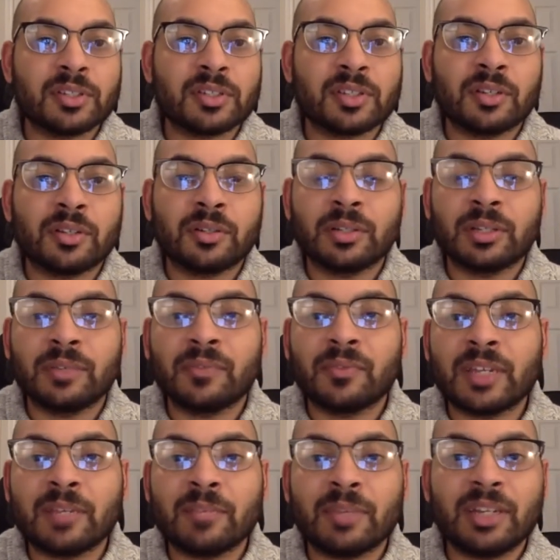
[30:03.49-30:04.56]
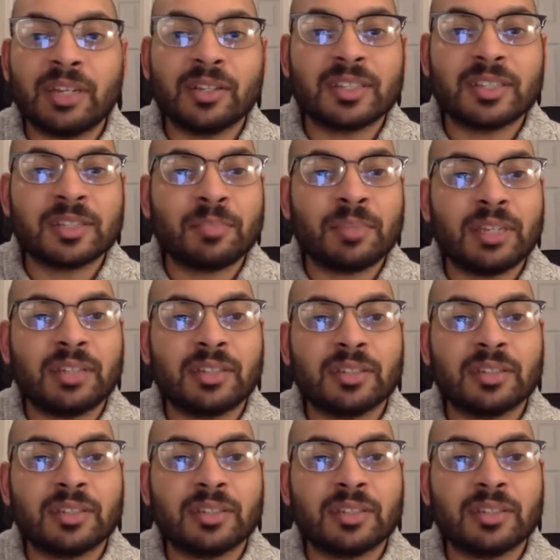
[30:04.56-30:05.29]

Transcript: So if anybody could speak